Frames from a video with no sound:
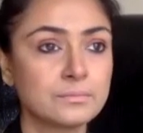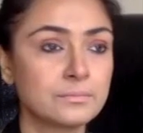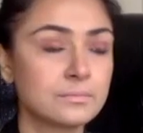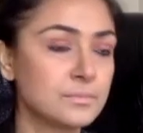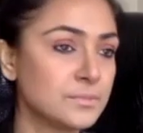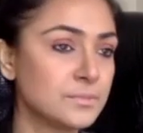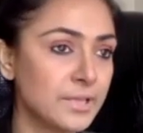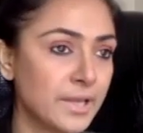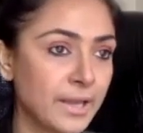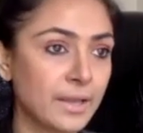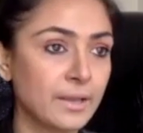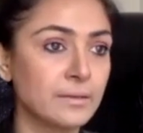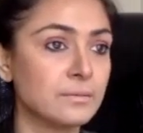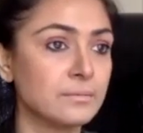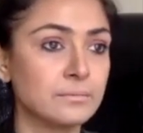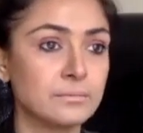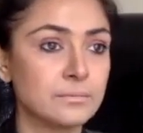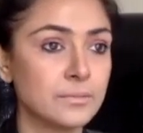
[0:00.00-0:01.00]

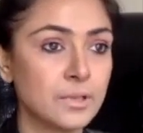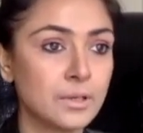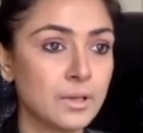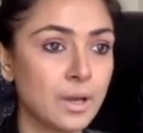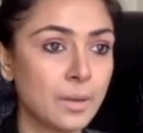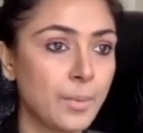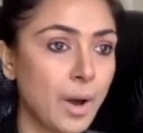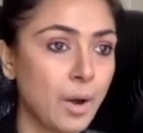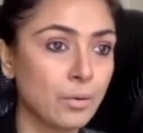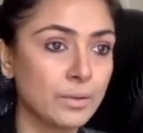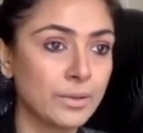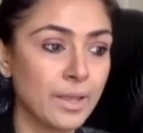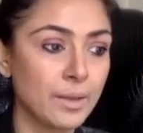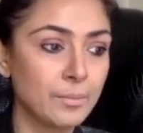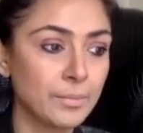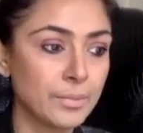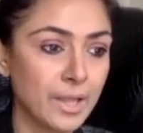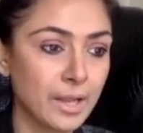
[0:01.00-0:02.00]
second about
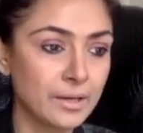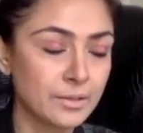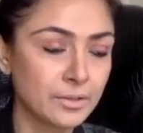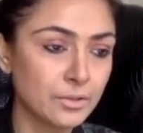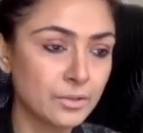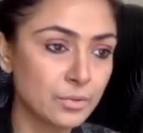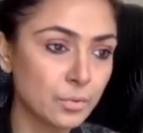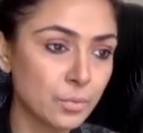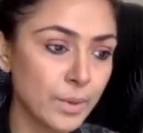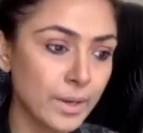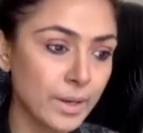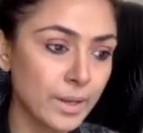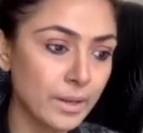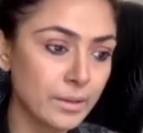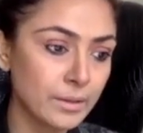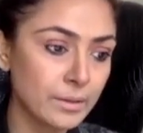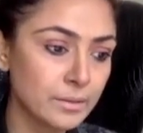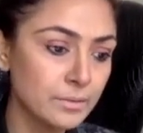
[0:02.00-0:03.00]
them, that, you know, when
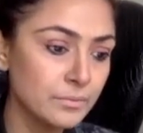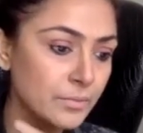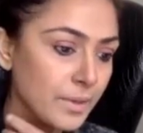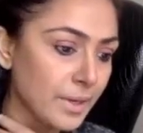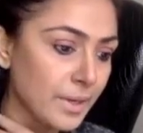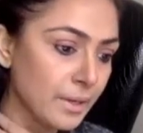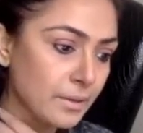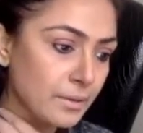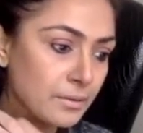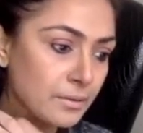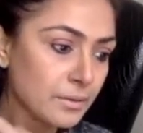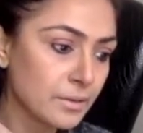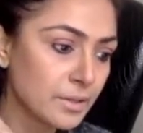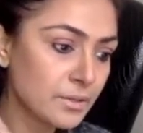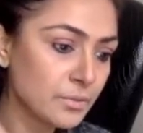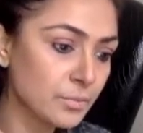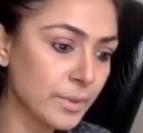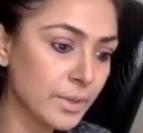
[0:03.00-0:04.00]
I hear
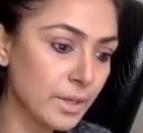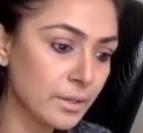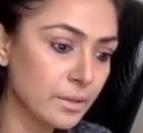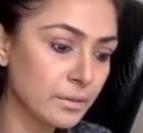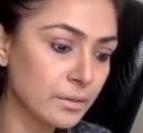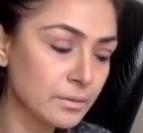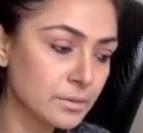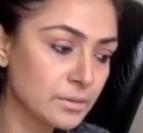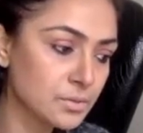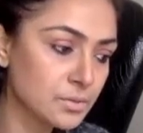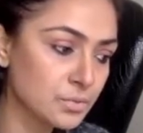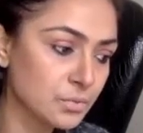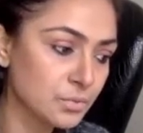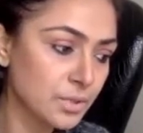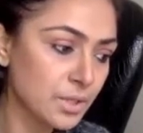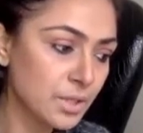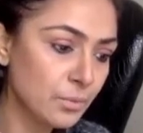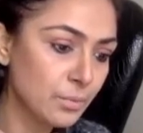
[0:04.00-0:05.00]
the
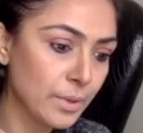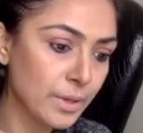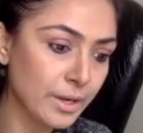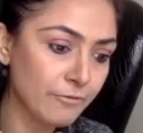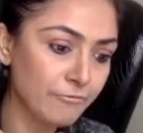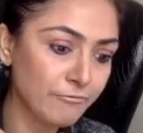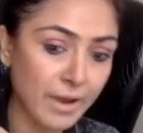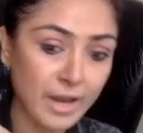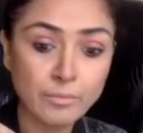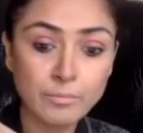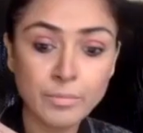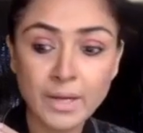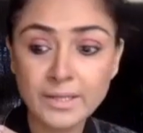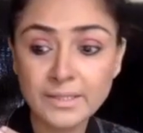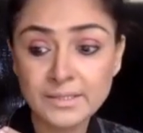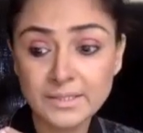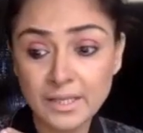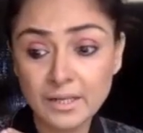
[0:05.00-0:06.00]
story, when I find
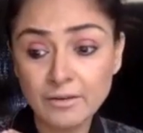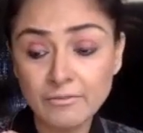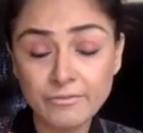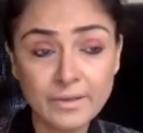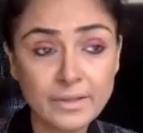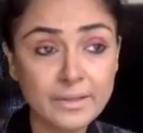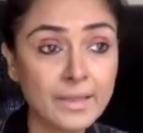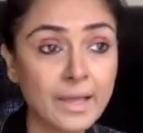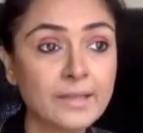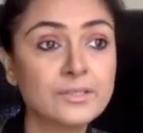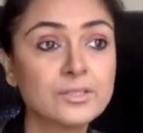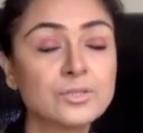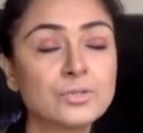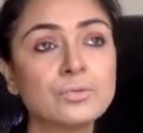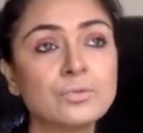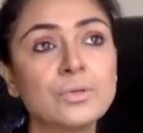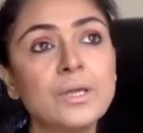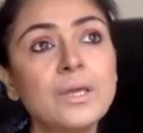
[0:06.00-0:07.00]
myself in that
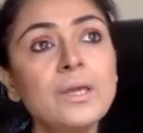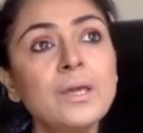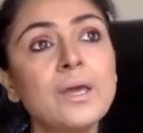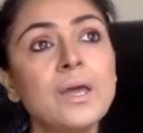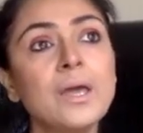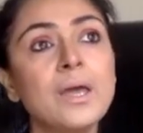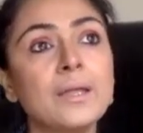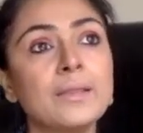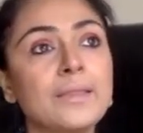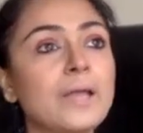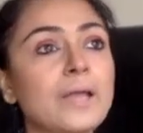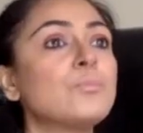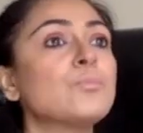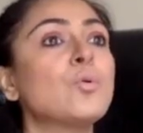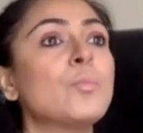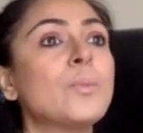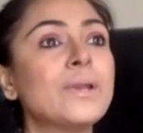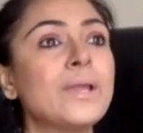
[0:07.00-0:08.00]
story, that
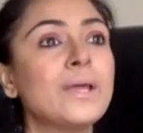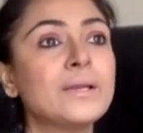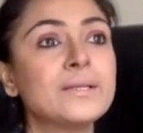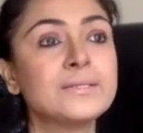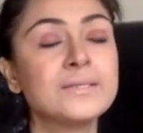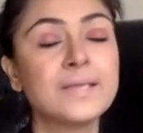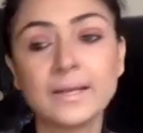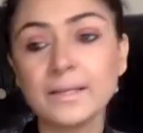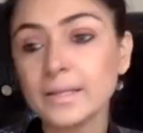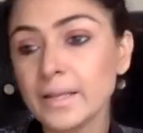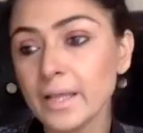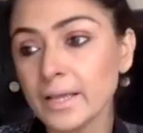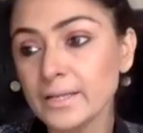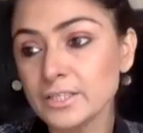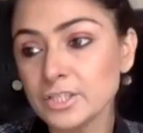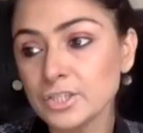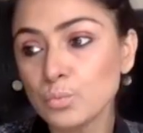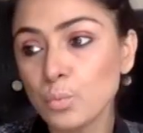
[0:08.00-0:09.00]
moment I decide that I
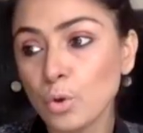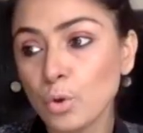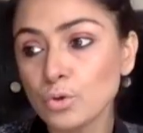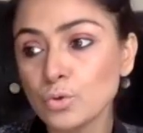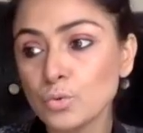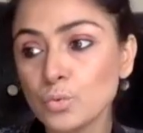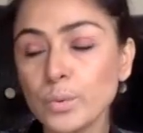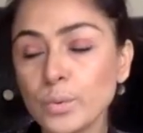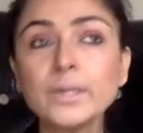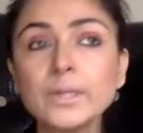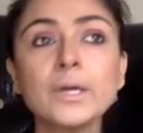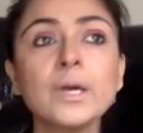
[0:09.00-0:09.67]
just won't do it,